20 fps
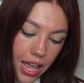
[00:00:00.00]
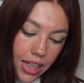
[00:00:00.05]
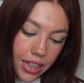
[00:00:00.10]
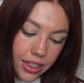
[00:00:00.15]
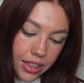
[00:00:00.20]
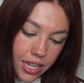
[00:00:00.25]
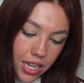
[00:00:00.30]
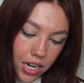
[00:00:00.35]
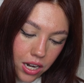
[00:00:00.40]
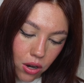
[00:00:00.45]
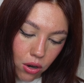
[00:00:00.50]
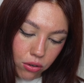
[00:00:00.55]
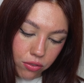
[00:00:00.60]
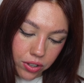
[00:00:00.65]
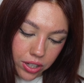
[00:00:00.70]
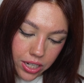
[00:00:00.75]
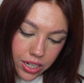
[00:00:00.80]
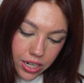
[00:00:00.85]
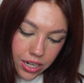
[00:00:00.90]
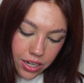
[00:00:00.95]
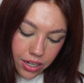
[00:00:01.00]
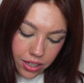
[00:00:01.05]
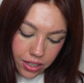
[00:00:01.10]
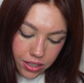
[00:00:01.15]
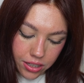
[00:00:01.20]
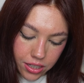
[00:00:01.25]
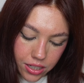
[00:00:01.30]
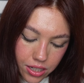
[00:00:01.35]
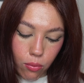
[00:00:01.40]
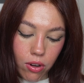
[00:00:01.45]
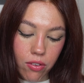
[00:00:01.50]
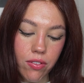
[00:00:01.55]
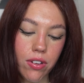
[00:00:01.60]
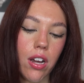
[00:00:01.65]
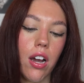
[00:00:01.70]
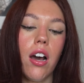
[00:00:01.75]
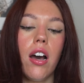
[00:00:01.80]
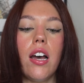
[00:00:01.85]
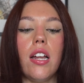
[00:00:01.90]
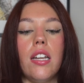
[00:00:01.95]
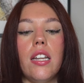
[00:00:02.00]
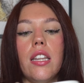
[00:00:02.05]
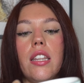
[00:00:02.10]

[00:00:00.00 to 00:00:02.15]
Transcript: And then over here, we've got